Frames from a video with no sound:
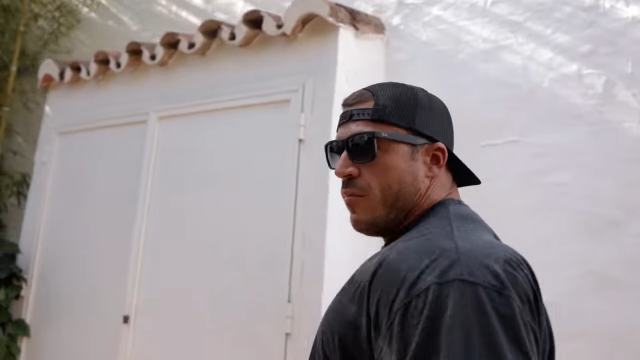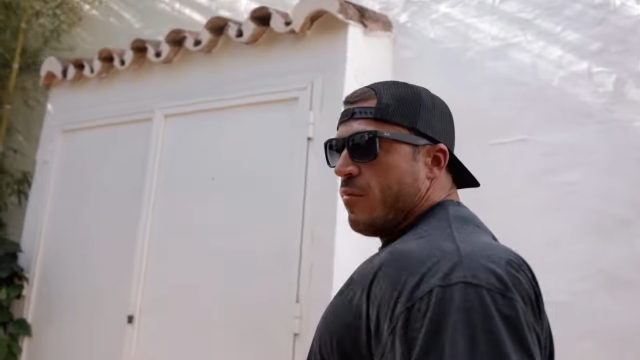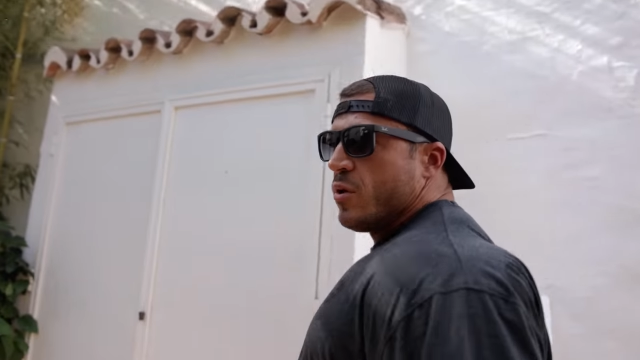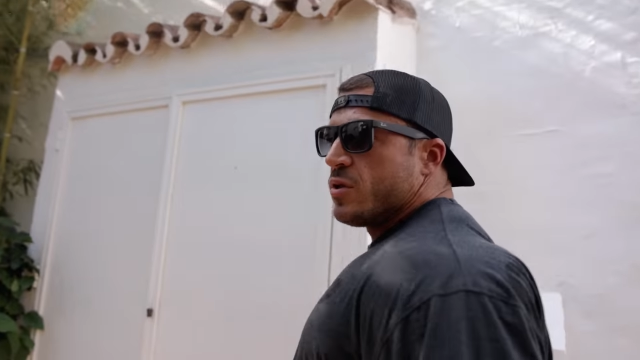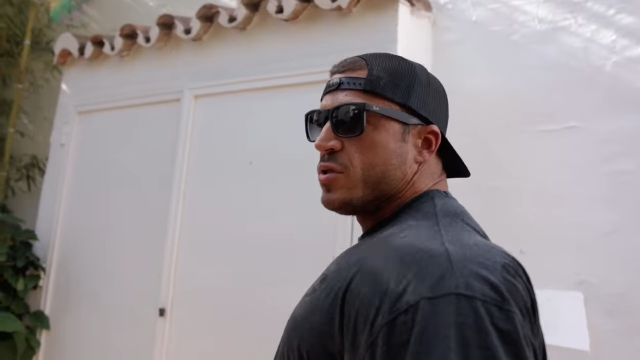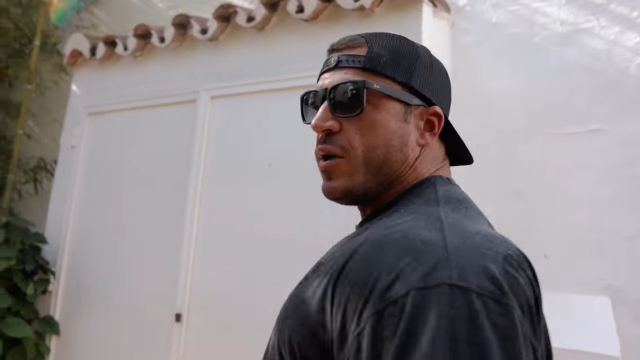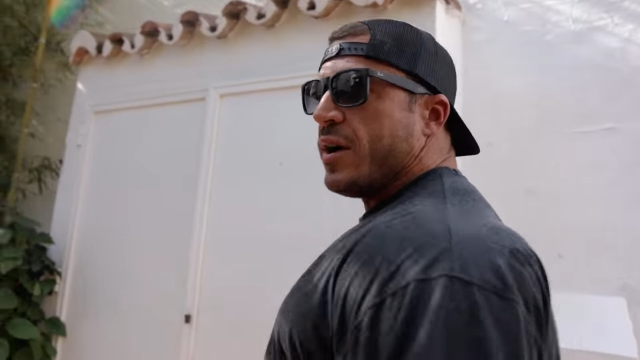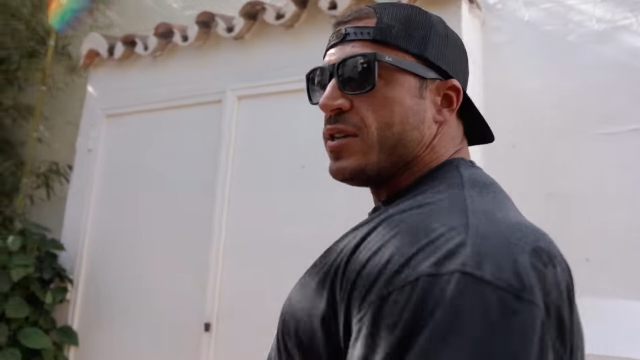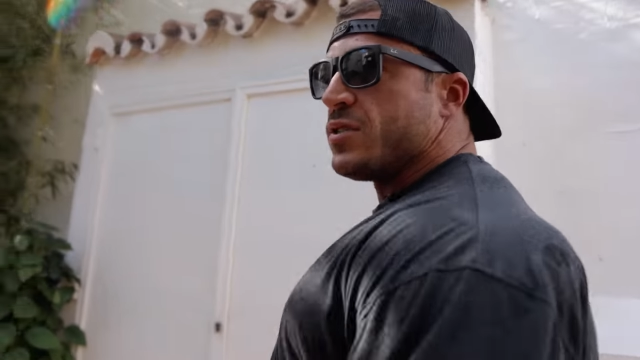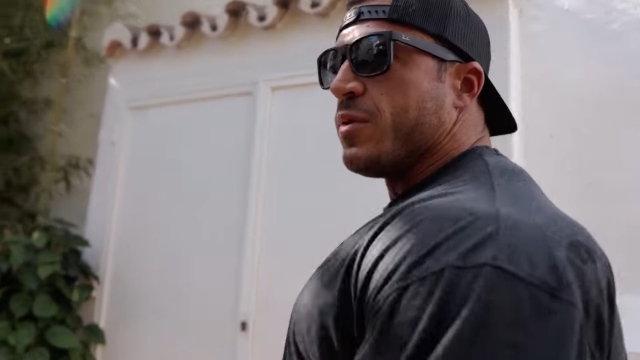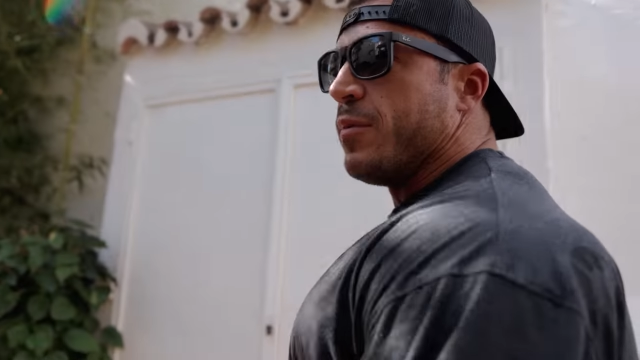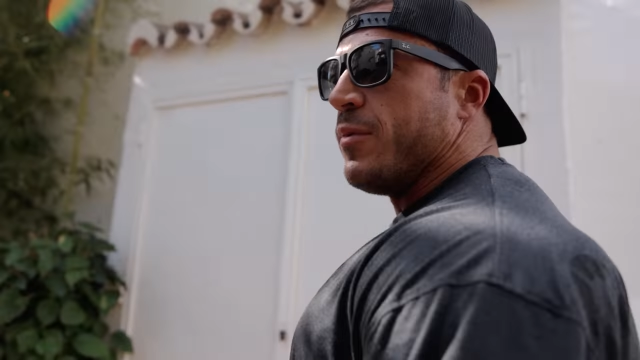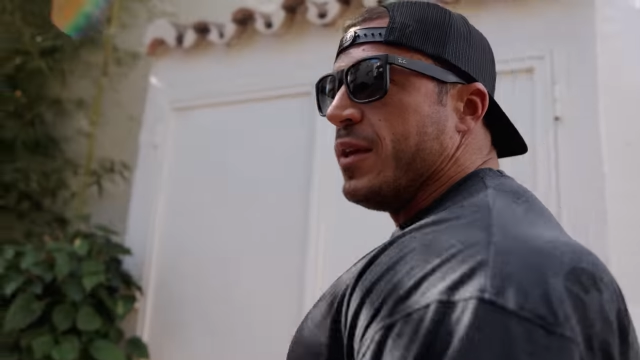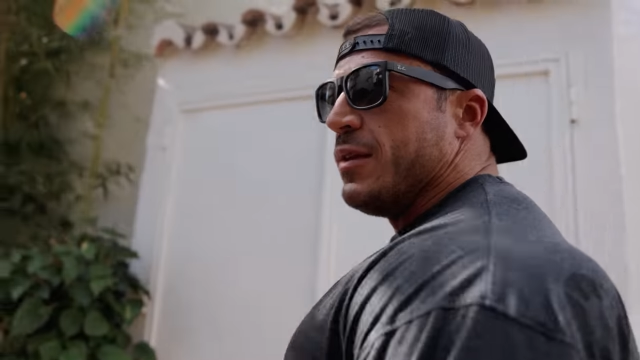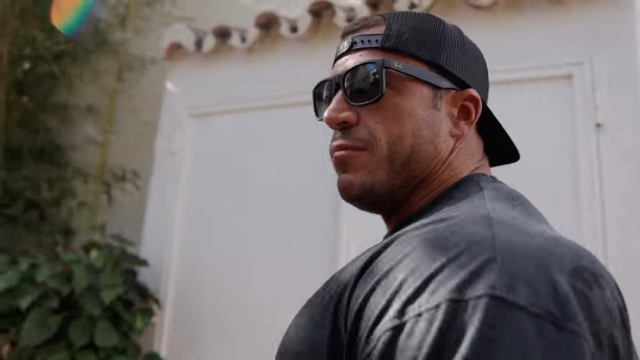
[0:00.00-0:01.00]
More so, I just
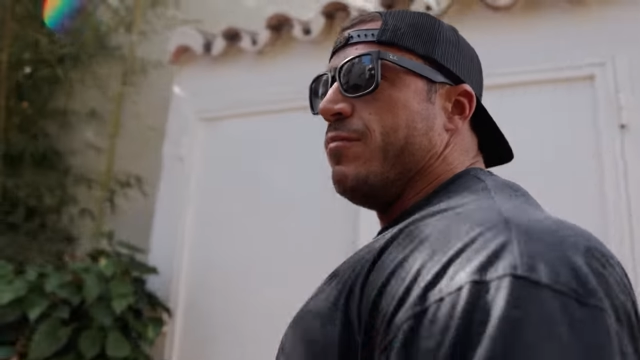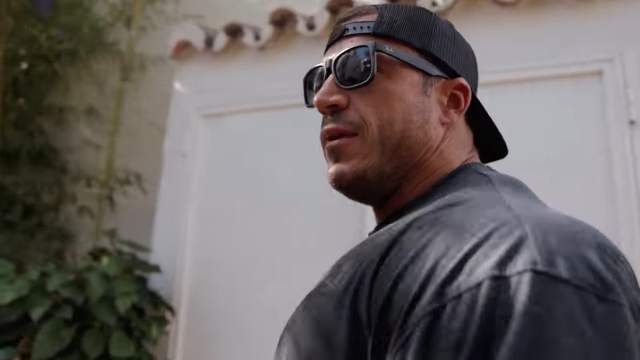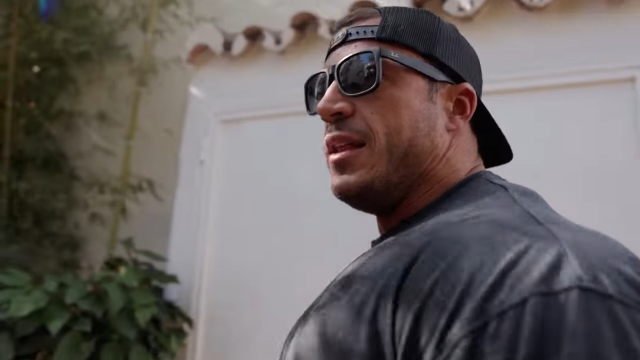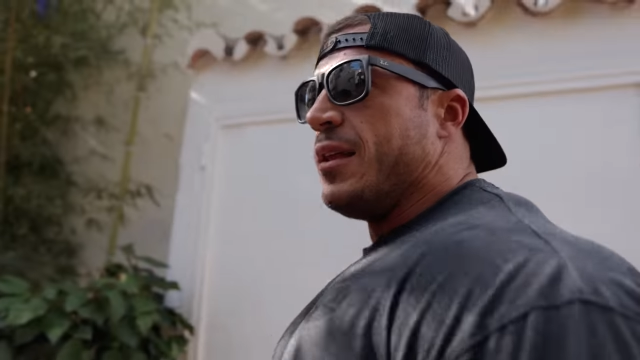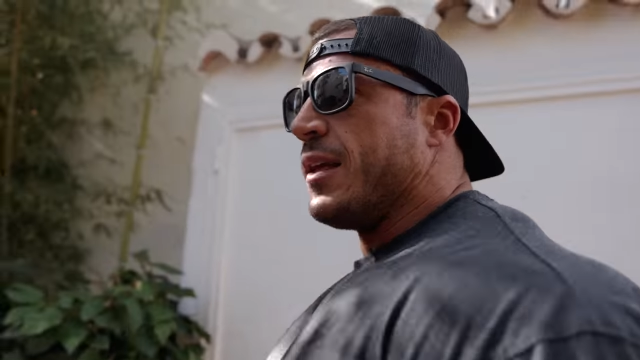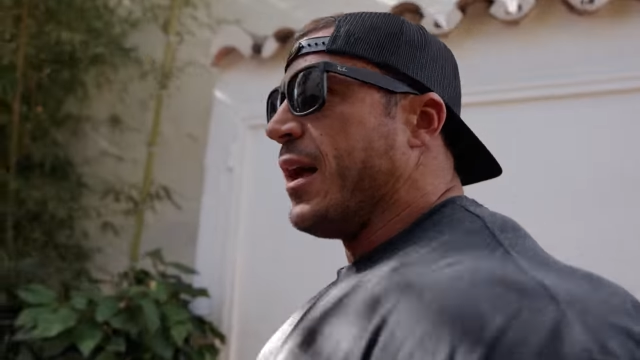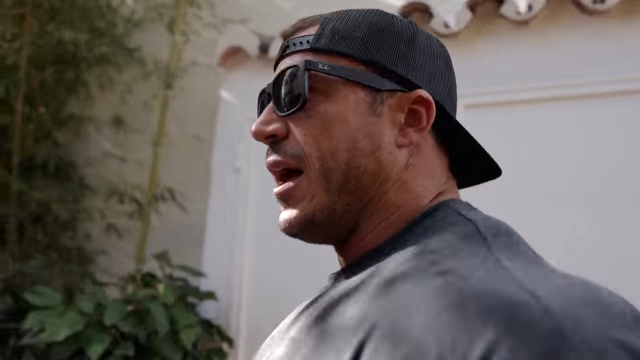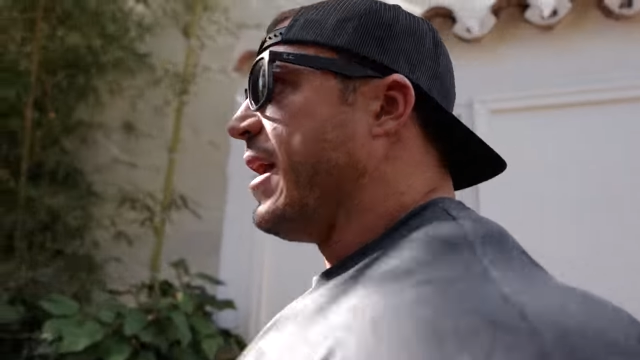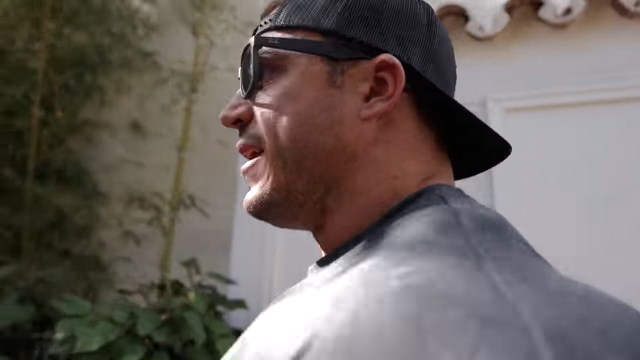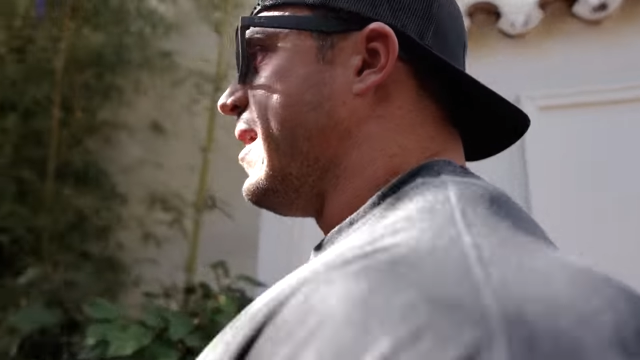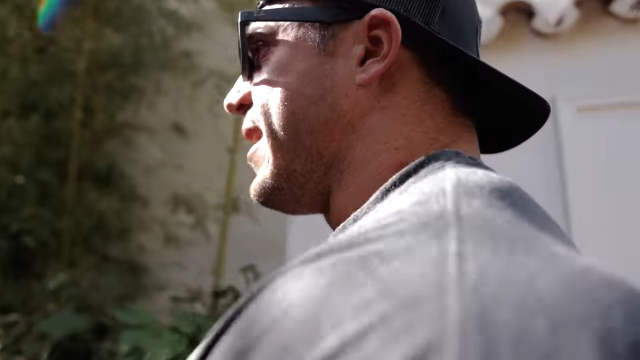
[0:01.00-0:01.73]
wanna meet a guy.